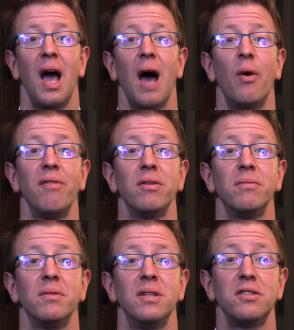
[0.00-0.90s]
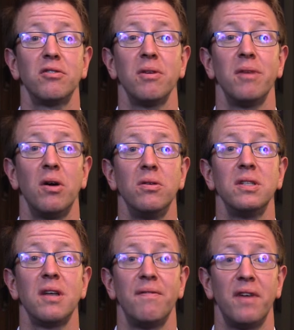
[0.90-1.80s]
However, this agreement
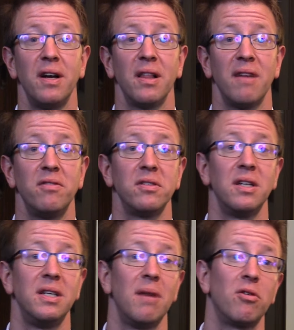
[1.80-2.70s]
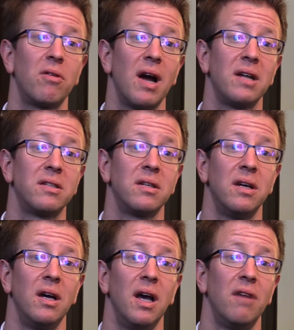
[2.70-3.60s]
only set funding levels that Democrats
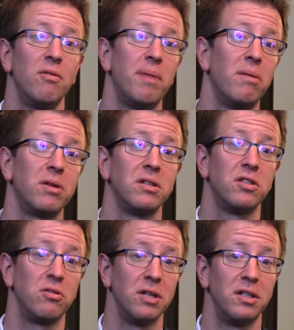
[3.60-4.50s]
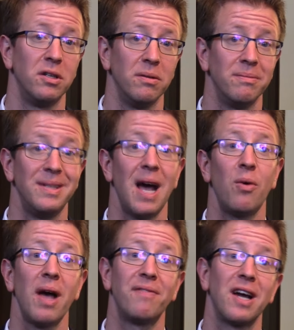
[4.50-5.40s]
and Republicans agreed to.
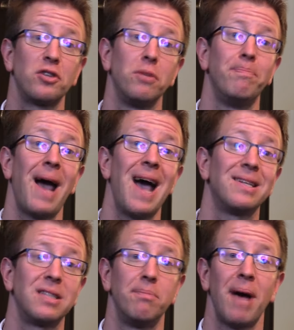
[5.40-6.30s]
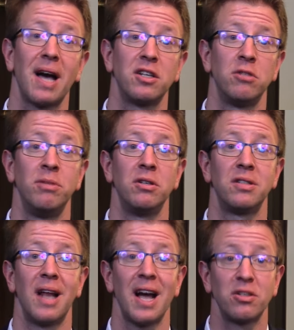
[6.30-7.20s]
Now we have to actually pass the package of
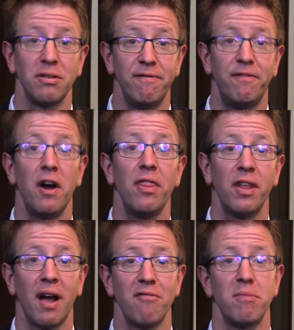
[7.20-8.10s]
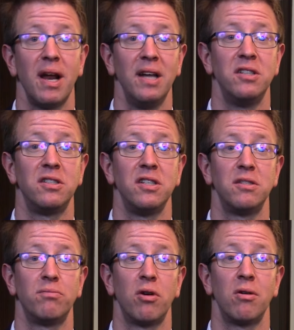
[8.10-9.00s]
bills that actually fund the government
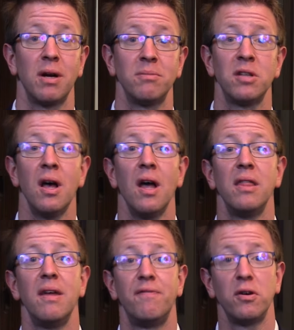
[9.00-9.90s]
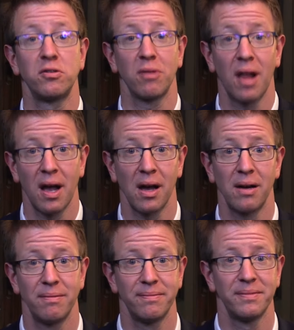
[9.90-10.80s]
agencies and programs that folks rely on.